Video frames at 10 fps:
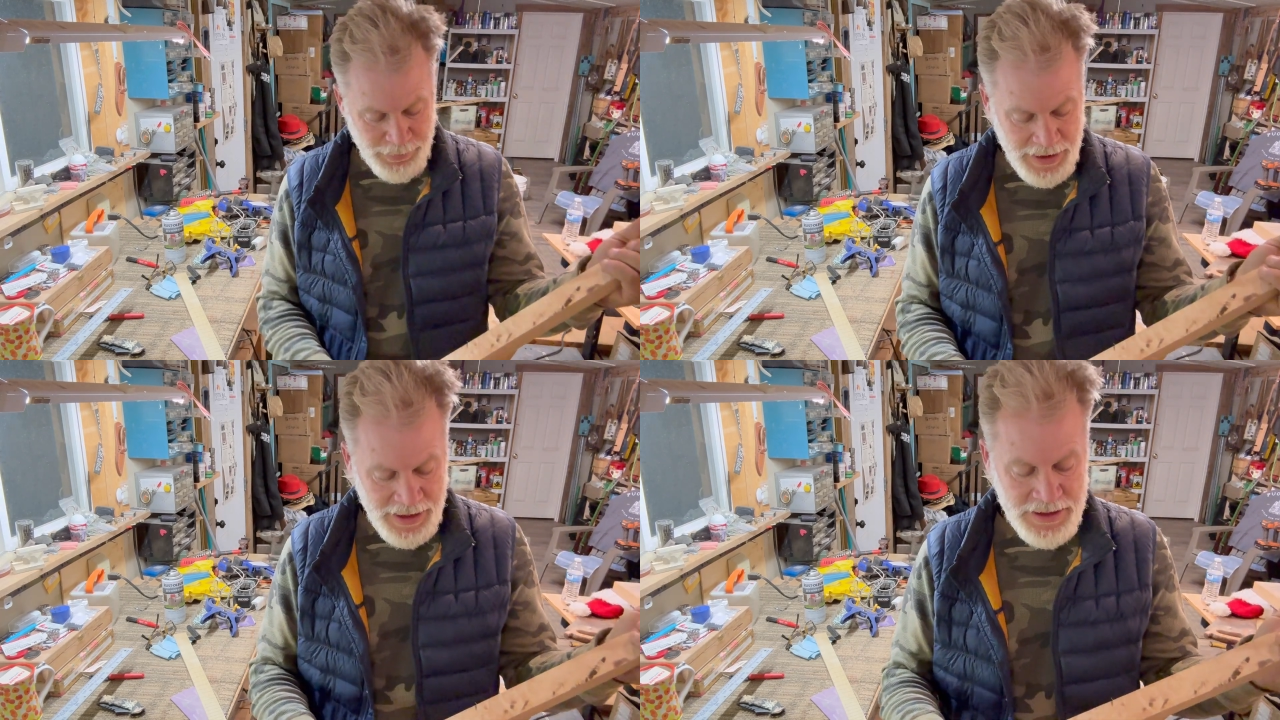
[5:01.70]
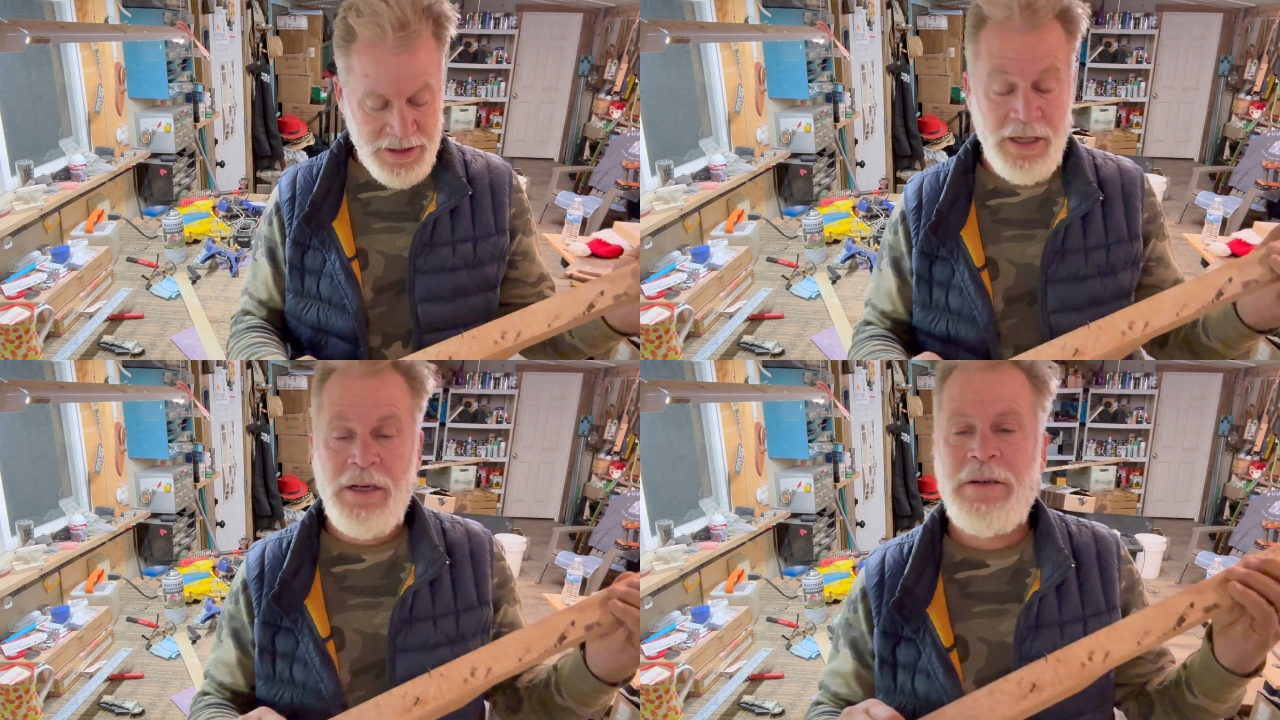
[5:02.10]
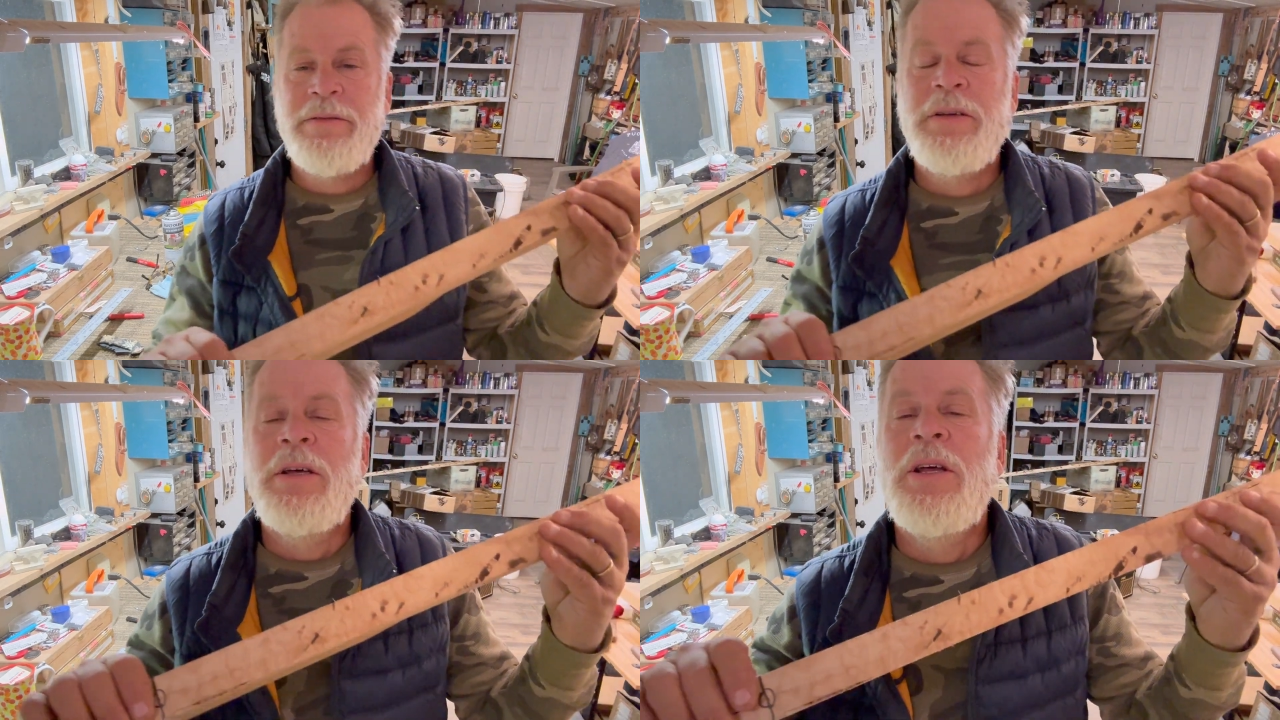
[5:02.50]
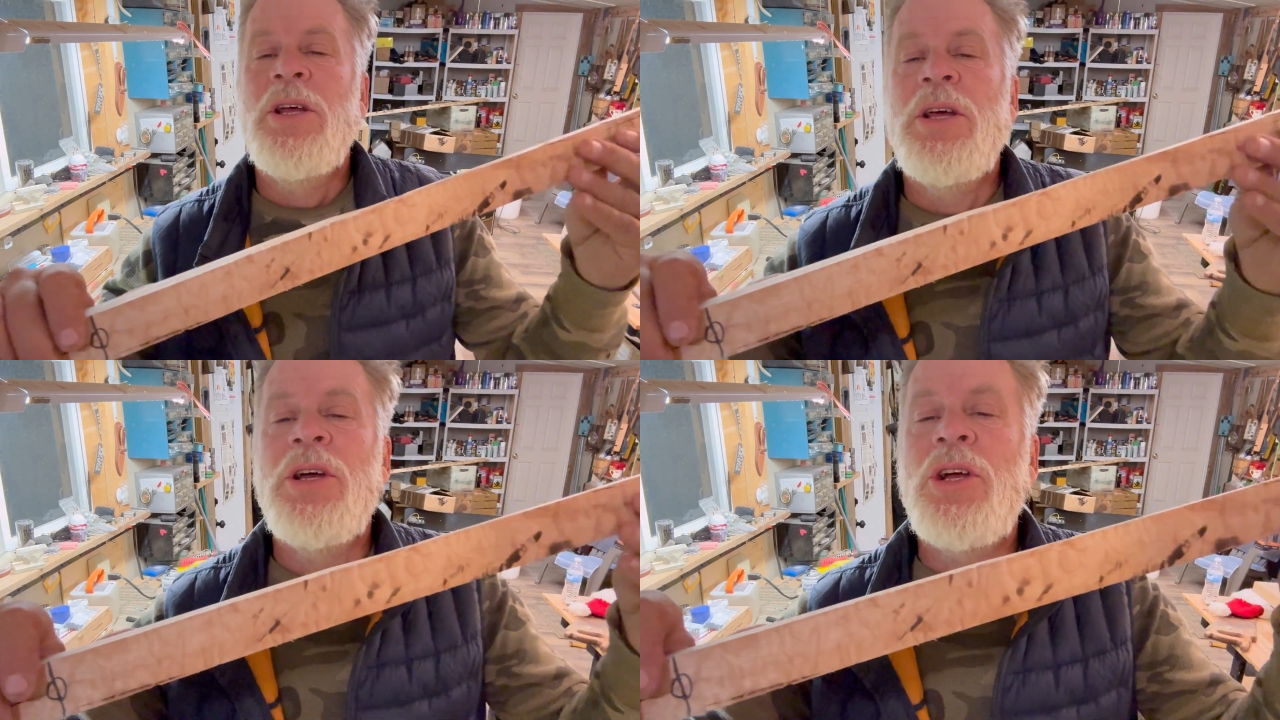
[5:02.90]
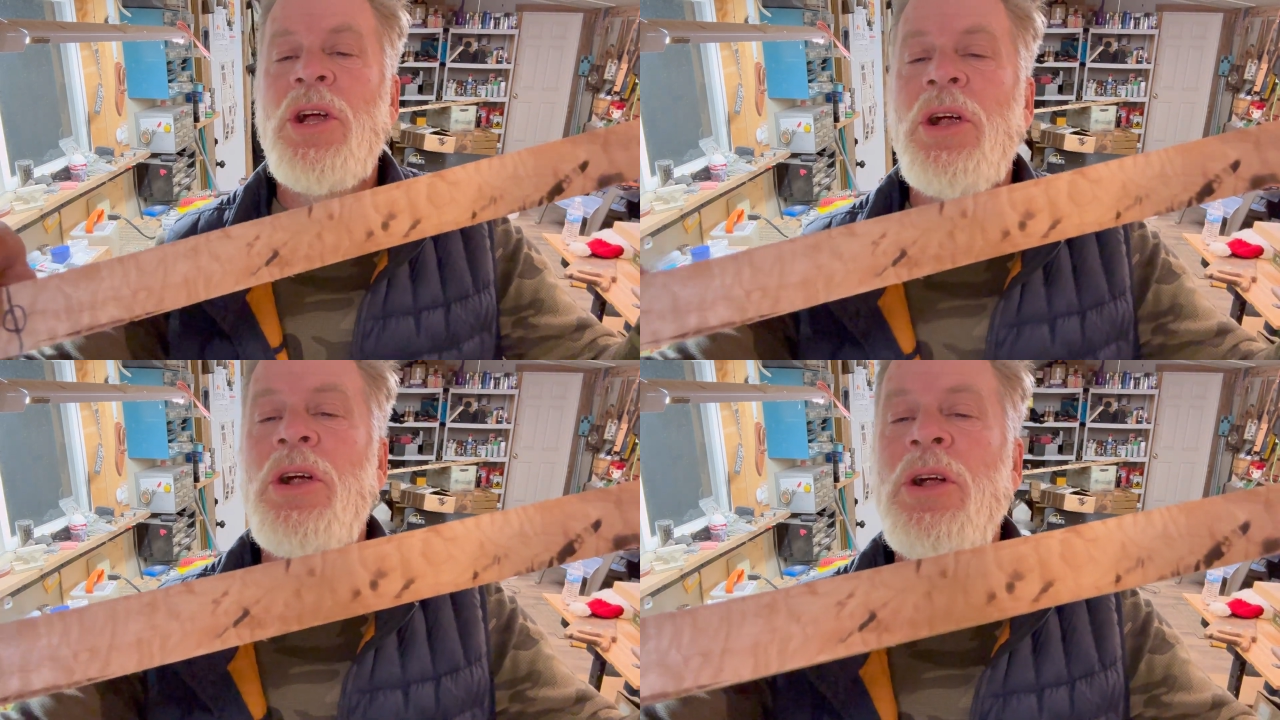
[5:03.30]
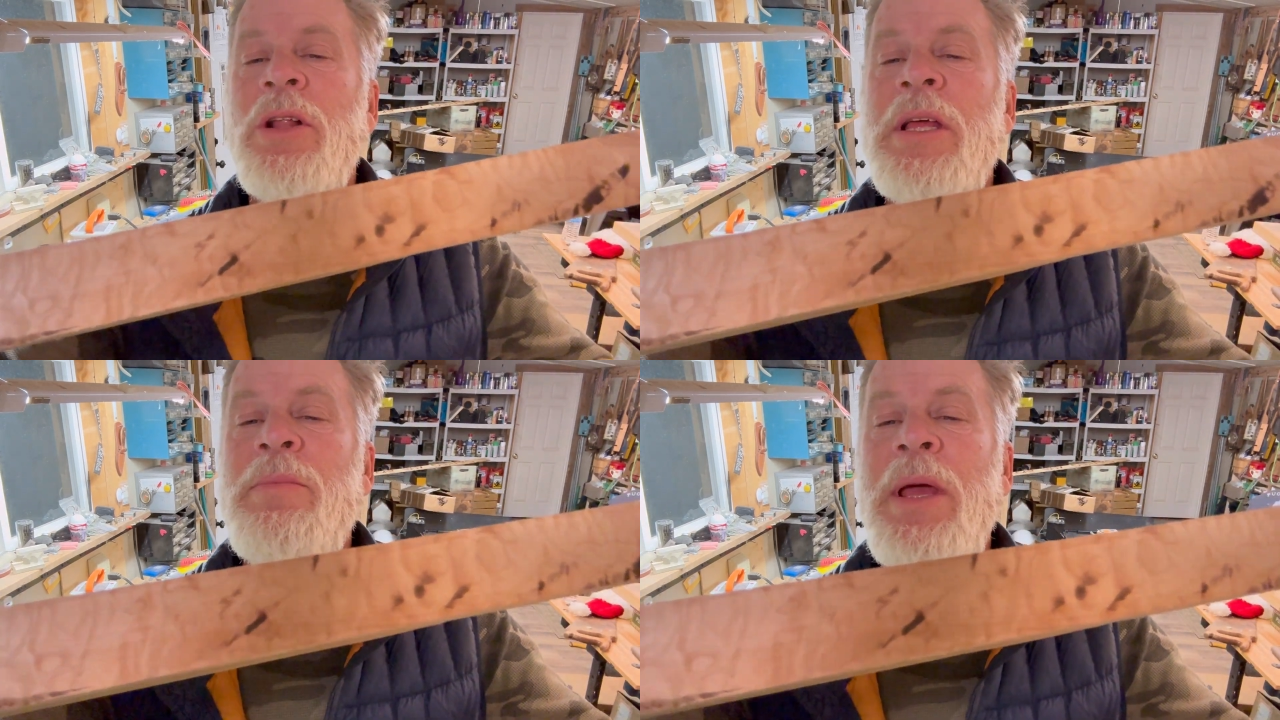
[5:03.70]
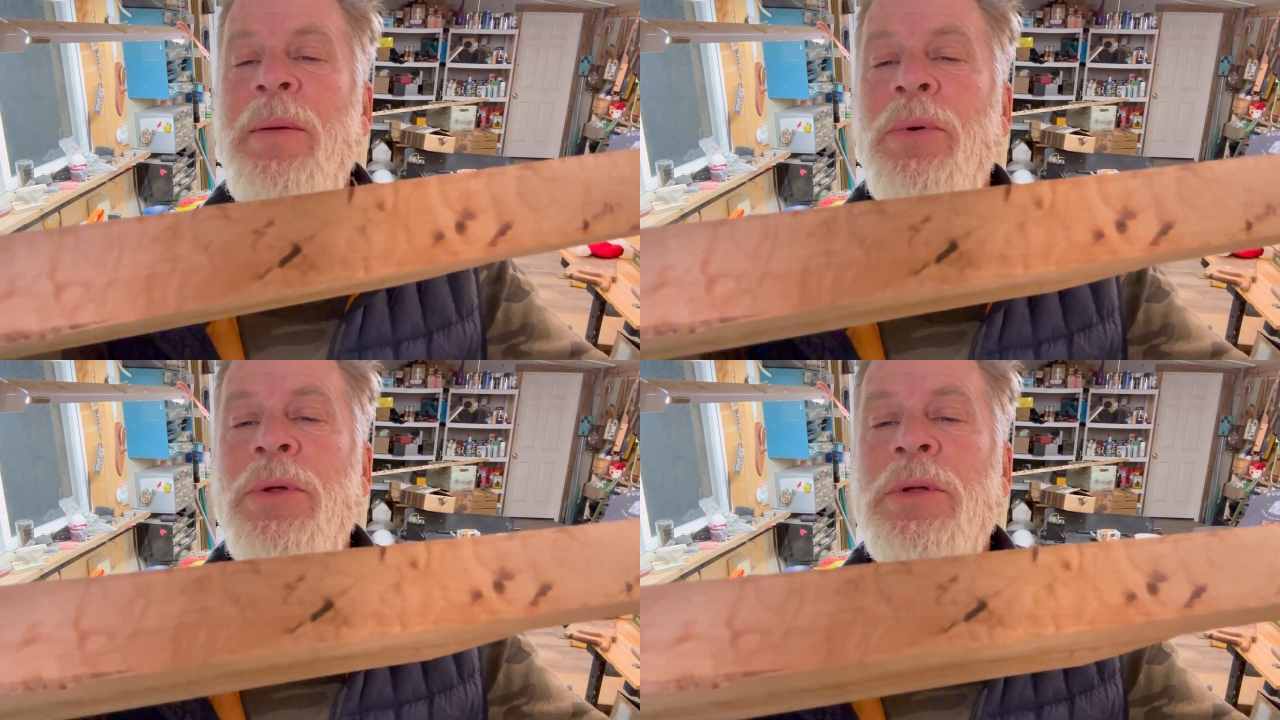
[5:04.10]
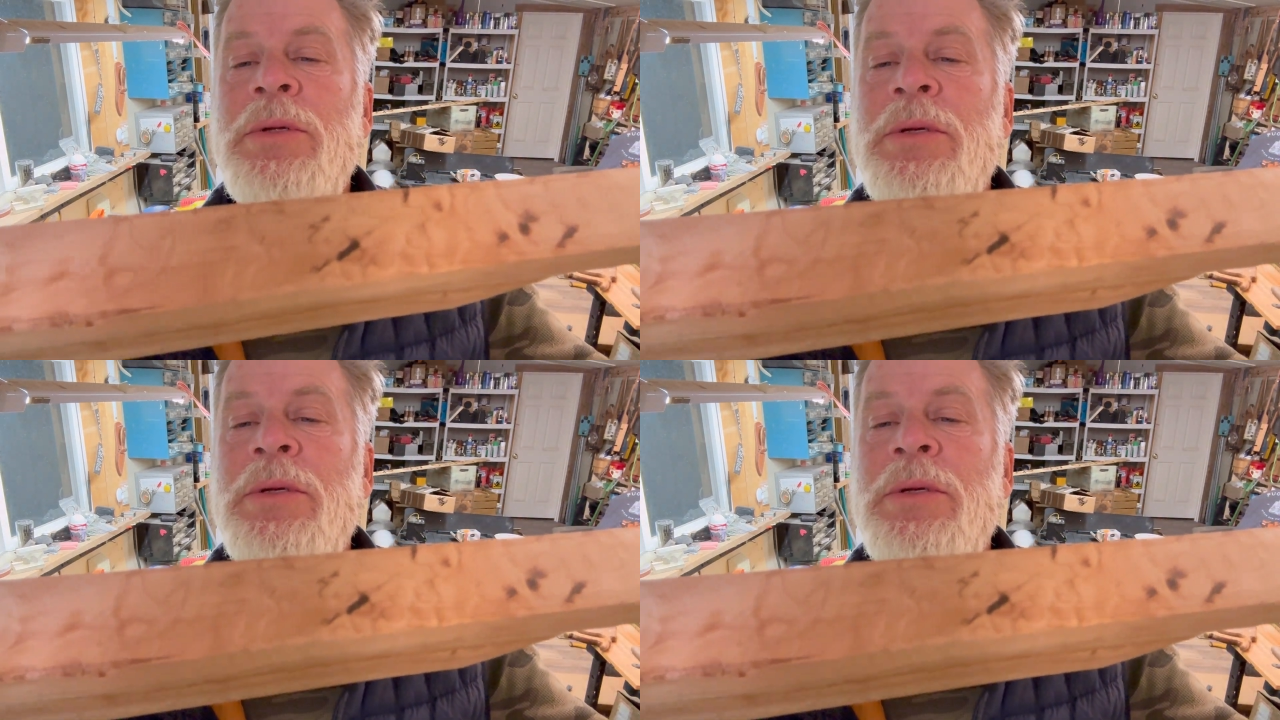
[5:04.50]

piece of curly maple.